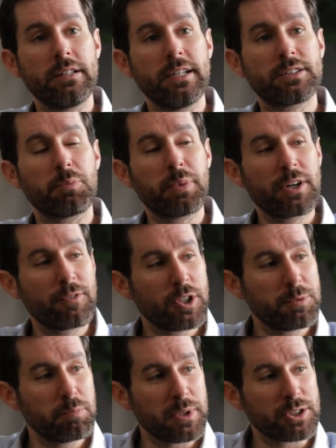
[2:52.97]
it's a bit of a
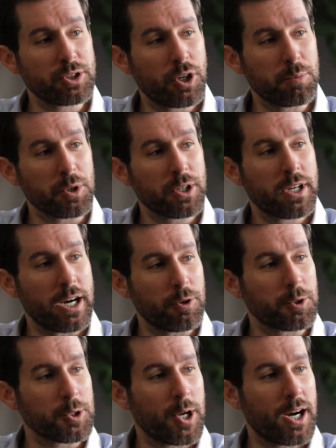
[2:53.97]
misnomer,
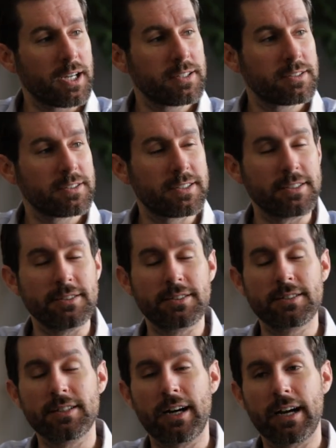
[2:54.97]
elder law
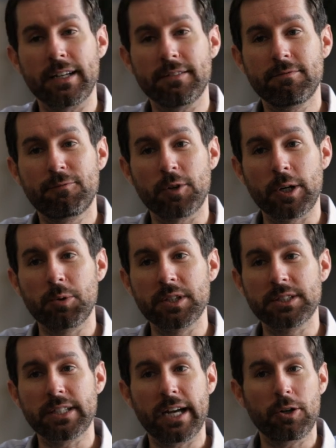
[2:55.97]
because I
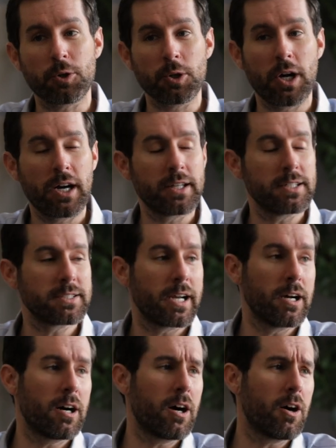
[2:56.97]
frequently say elder law and they
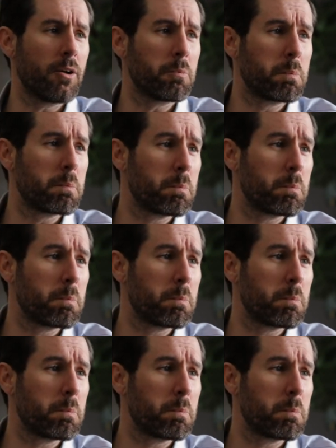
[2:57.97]
say, oh,